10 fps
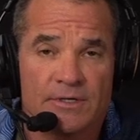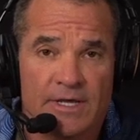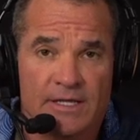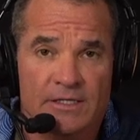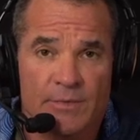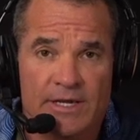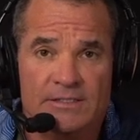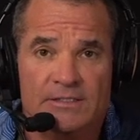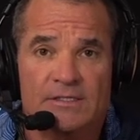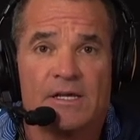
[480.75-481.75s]
on a daily
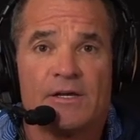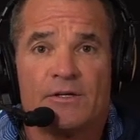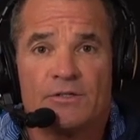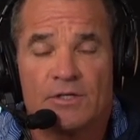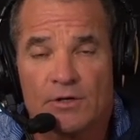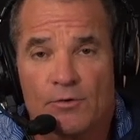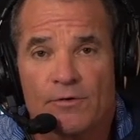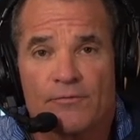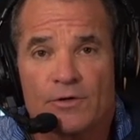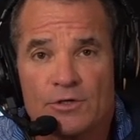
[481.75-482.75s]
basis, in
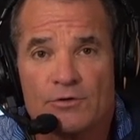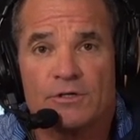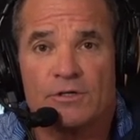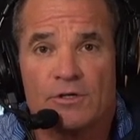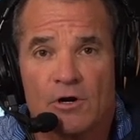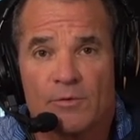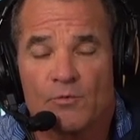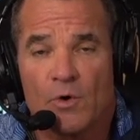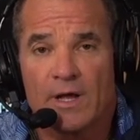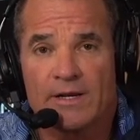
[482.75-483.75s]
order for you to
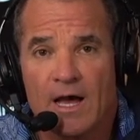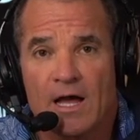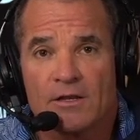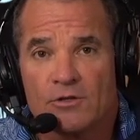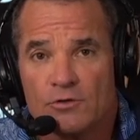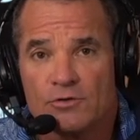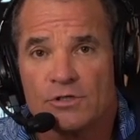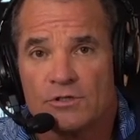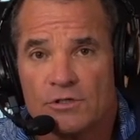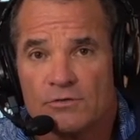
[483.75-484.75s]
determine what knot you
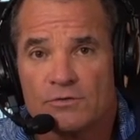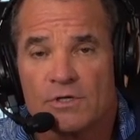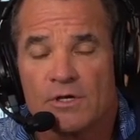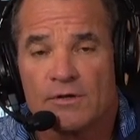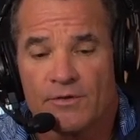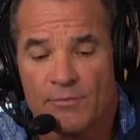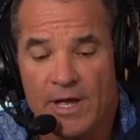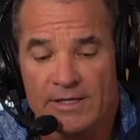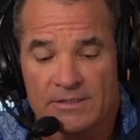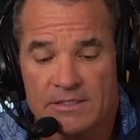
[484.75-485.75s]
should use the
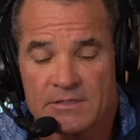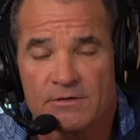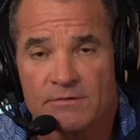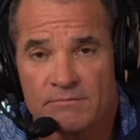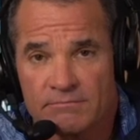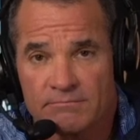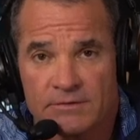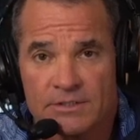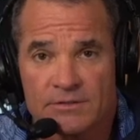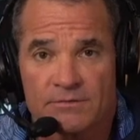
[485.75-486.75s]
best. These are
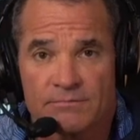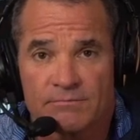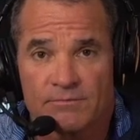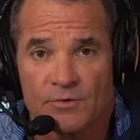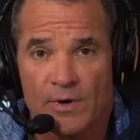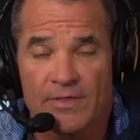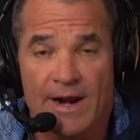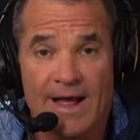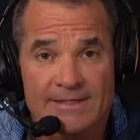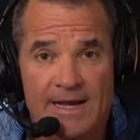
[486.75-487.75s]
the way
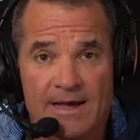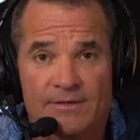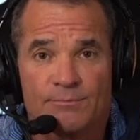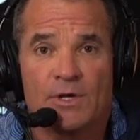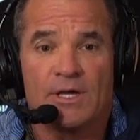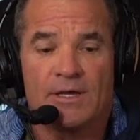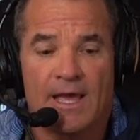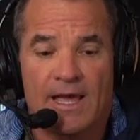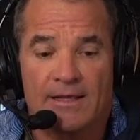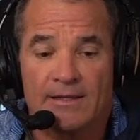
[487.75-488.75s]
that I tie them,
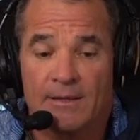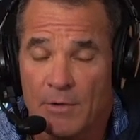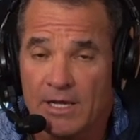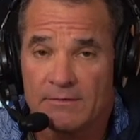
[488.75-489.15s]
and it